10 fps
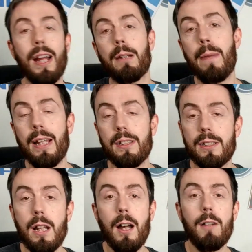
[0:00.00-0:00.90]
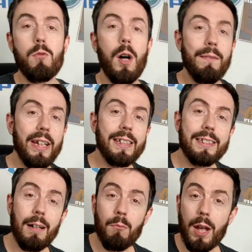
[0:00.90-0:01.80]
Rack mounts arriving
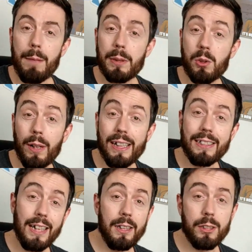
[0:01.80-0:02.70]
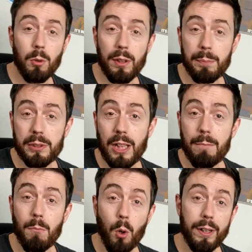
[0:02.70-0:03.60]
somewhere between 10 to
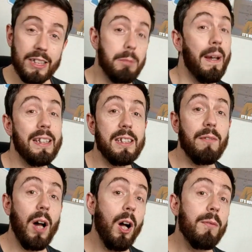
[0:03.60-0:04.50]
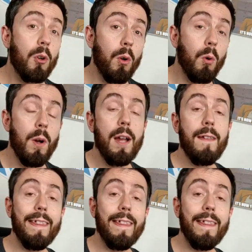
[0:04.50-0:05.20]
20% more expensive overall